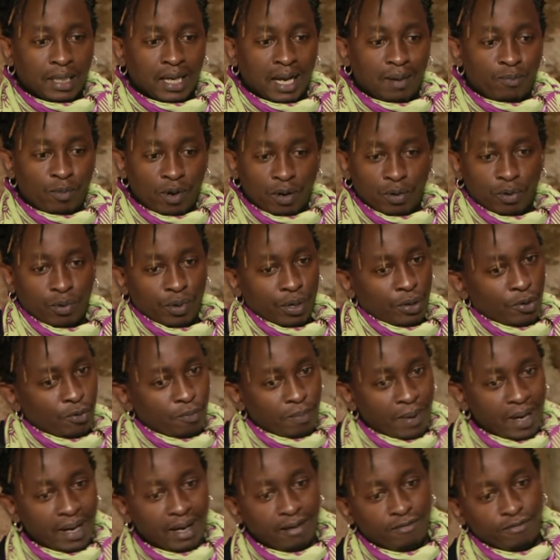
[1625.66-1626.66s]
nikamwa kurudi
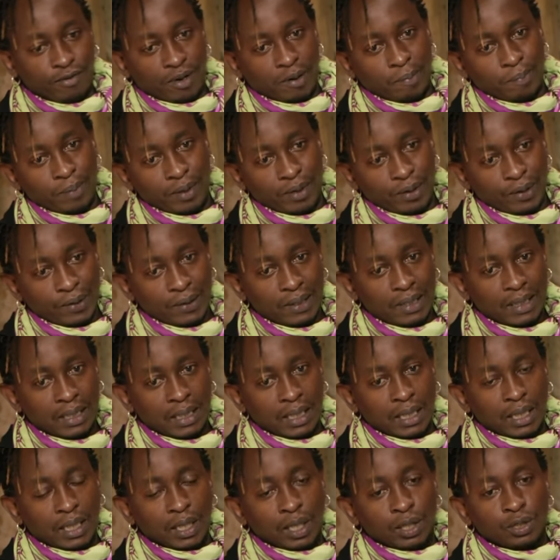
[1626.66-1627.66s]
nyumbani for a period
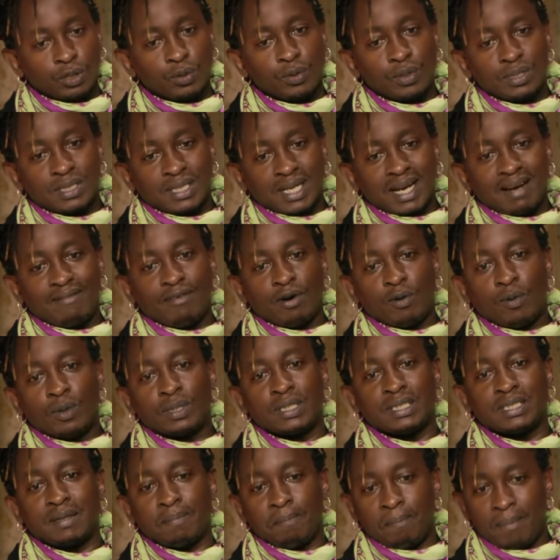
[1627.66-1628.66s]
to discover
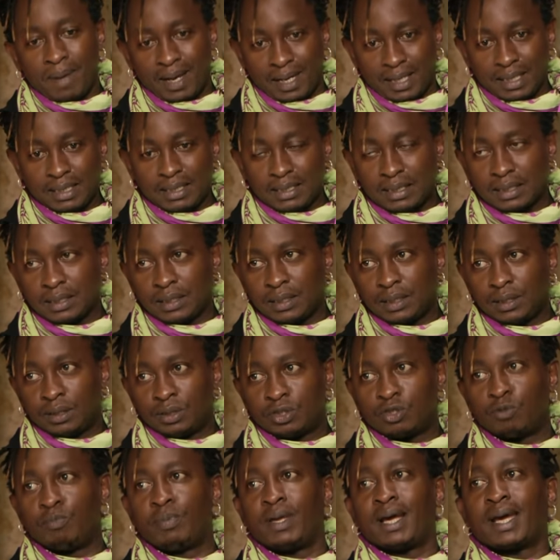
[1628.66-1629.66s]
what it meant
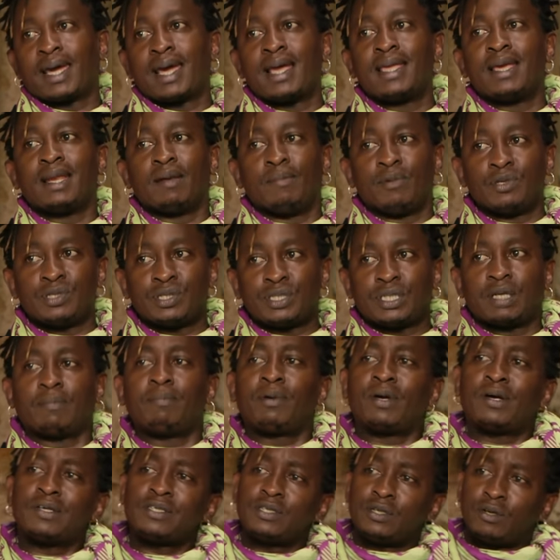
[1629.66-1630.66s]
to be a Kenyan musician.
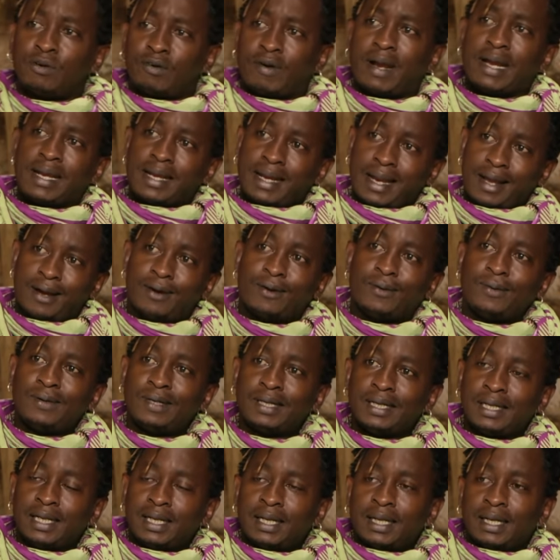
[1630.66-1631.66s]
Because you know, right now,
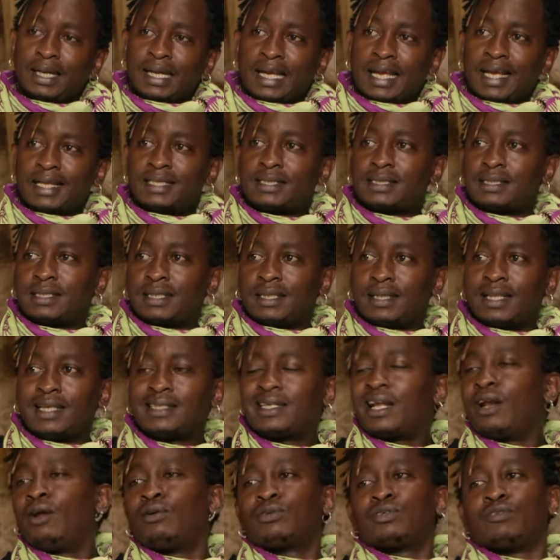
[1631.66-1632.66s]

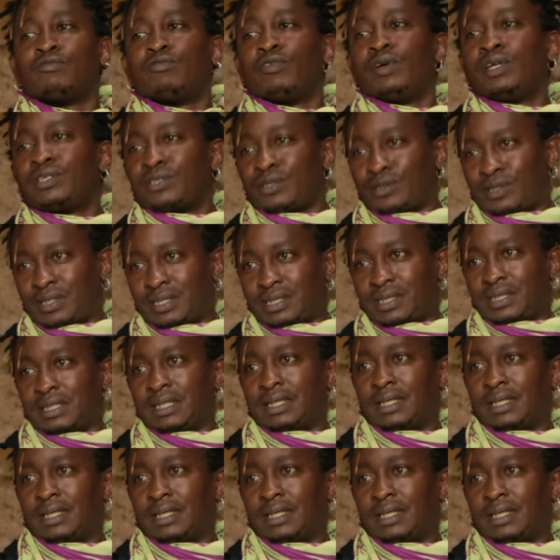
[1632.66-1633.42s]
there's a lot of resources.